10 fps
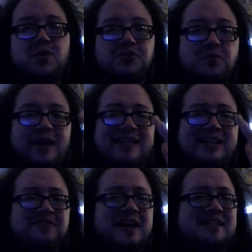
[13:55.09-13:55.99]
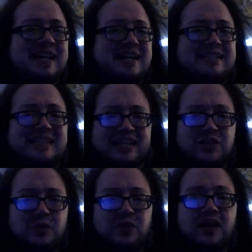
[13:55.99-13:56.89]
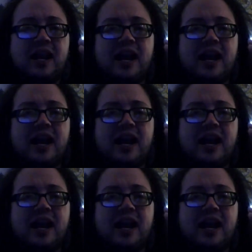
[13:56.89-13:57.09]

those who identify as asexual,